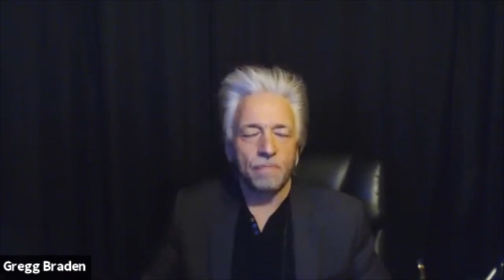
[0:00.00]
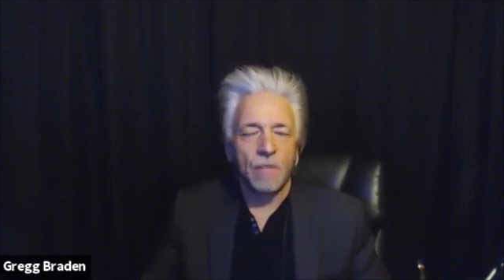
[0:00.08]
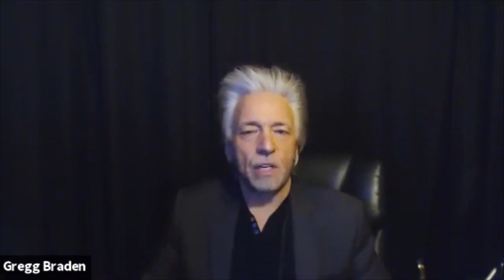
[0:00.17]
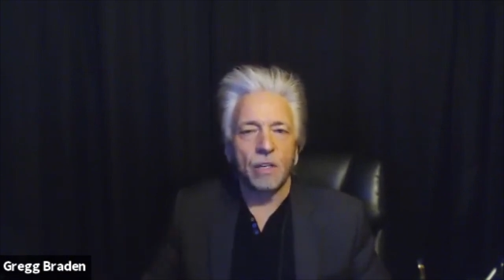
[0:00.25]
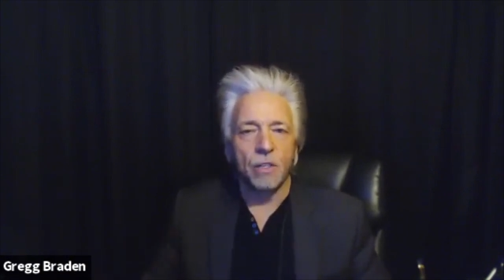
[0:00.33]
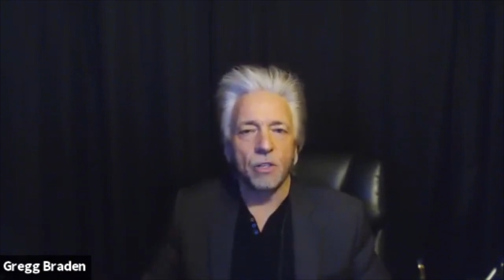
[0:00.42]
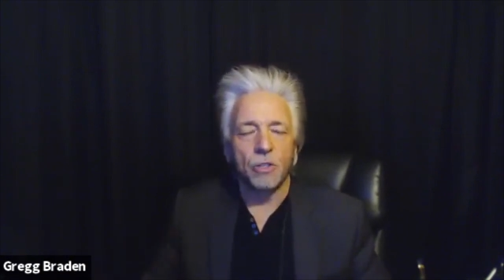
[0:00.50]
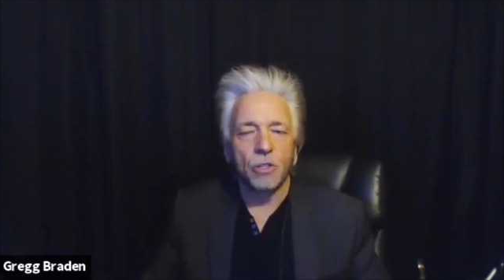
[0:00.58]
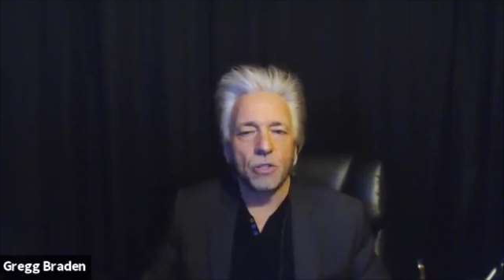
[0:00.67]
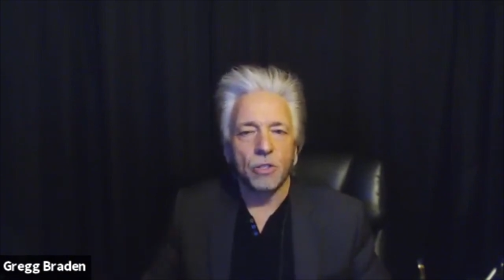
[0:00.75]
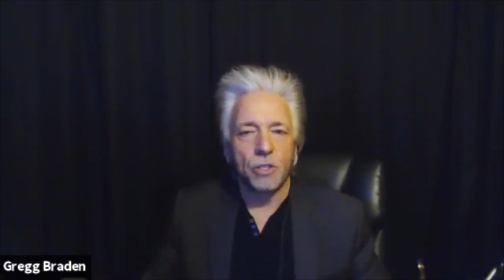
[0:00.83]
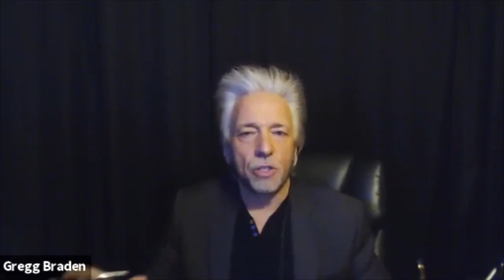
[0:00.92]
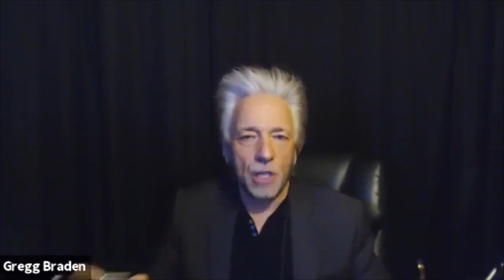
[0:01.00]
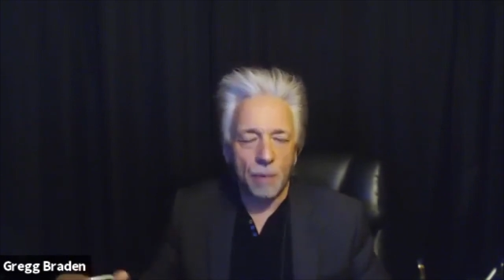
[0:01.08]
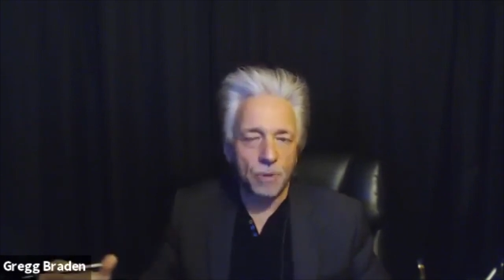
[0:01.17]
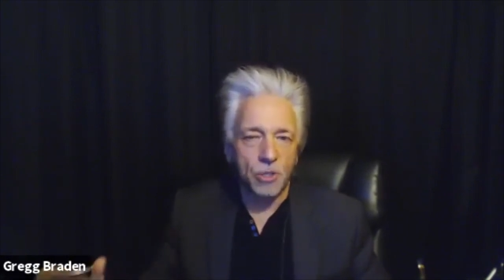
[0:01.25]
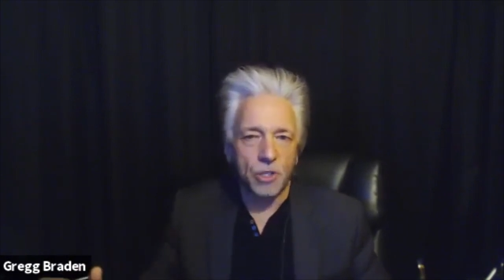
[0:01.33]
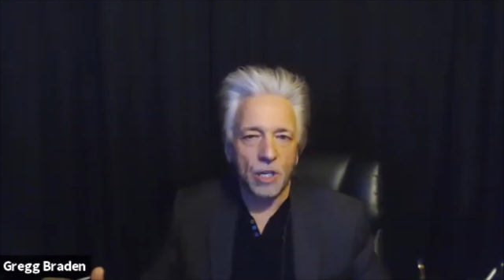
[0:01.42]
is to step
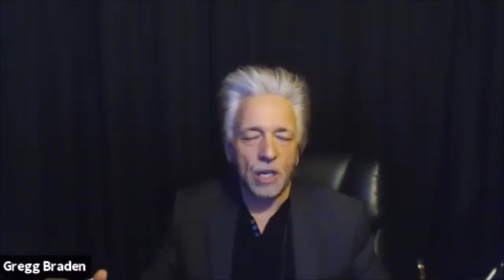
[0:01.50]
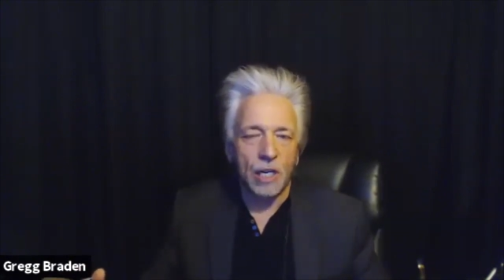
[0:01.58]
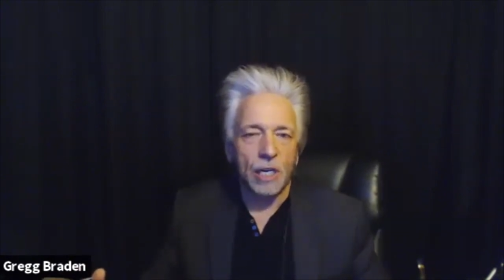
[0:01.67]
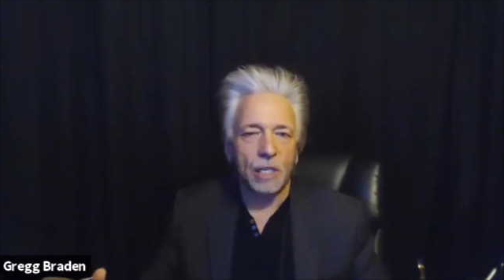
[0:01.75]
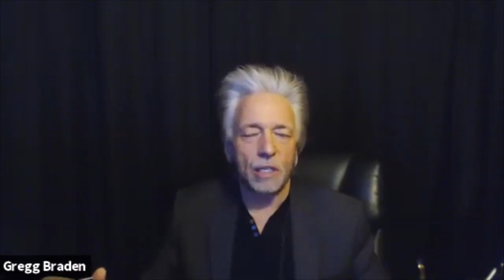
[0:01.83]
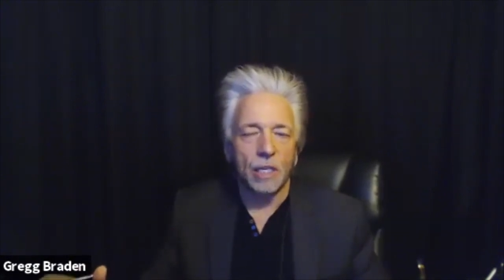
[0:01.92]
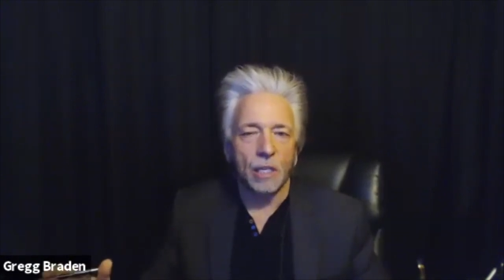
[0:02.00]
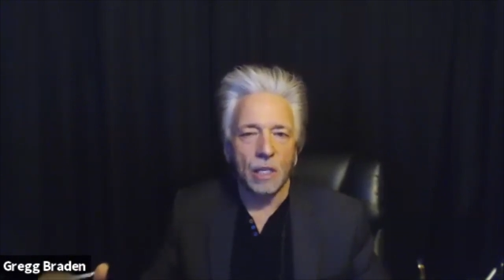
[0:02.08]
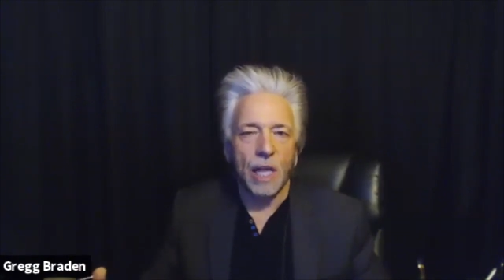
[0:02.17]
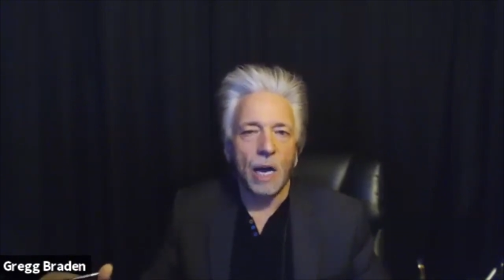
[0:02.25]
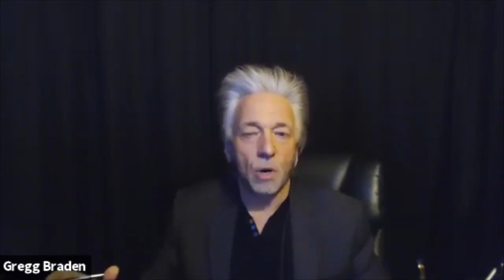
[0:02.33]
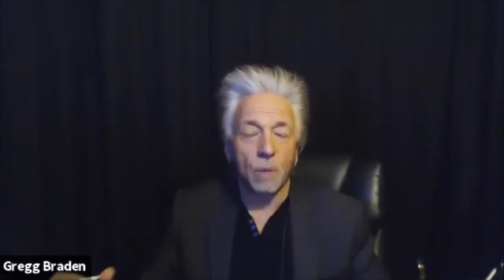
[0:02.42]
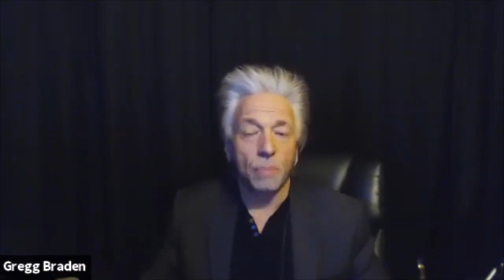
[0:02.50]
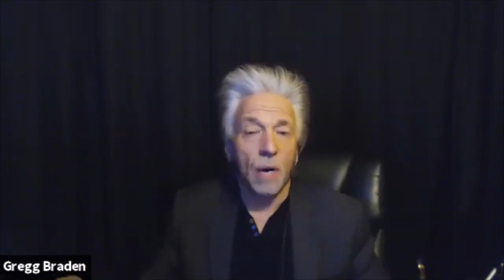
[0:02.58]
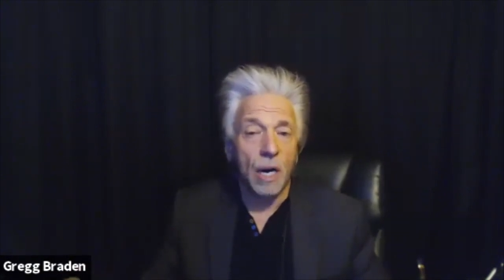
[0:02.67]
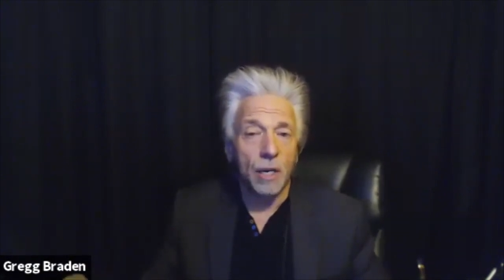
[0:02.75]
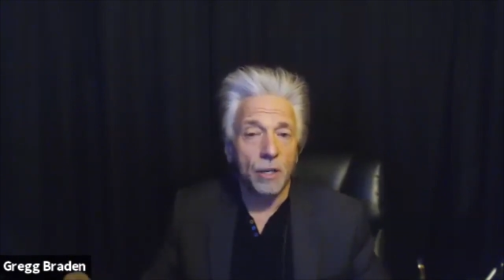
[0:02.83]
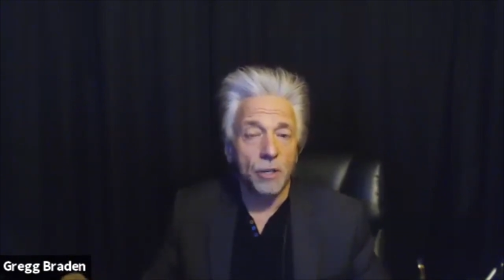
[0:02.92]
aside and allow our
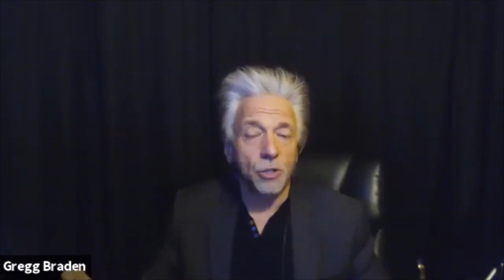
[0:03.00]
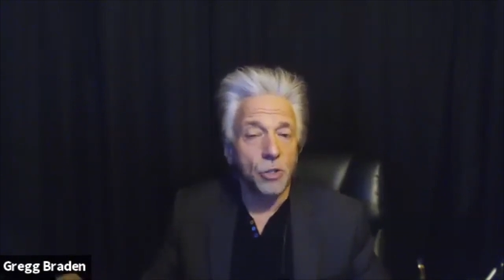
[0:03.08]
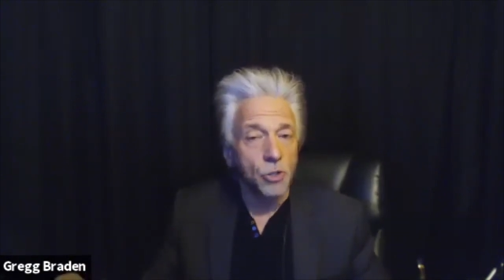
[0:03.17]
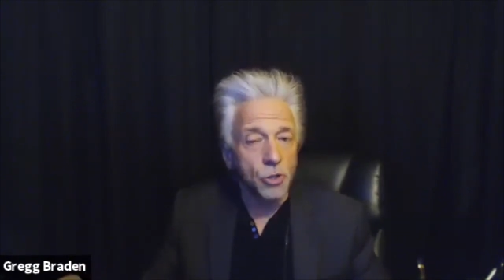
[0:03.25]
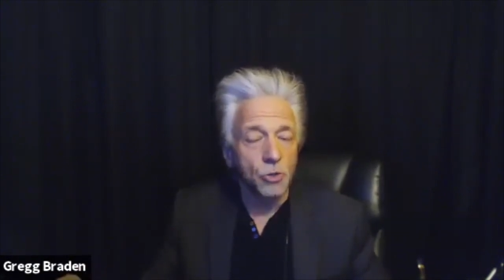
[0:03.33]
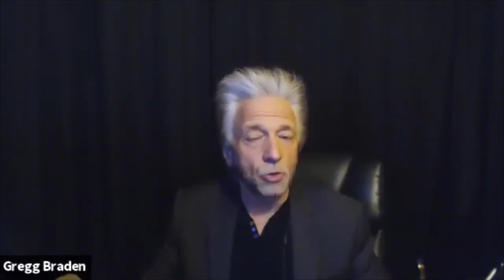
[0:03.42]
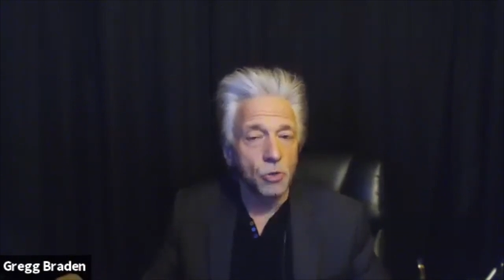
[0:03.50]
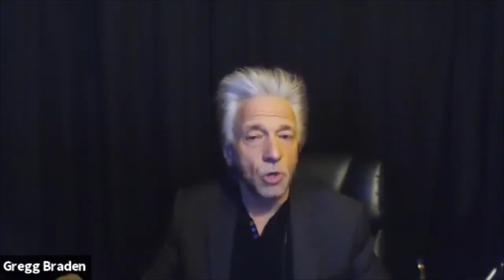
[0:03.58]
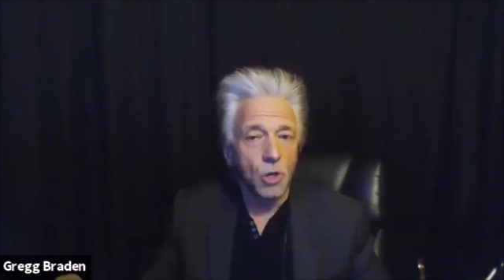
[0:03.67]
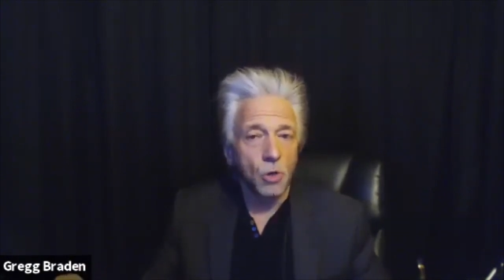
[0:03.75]
bodies to do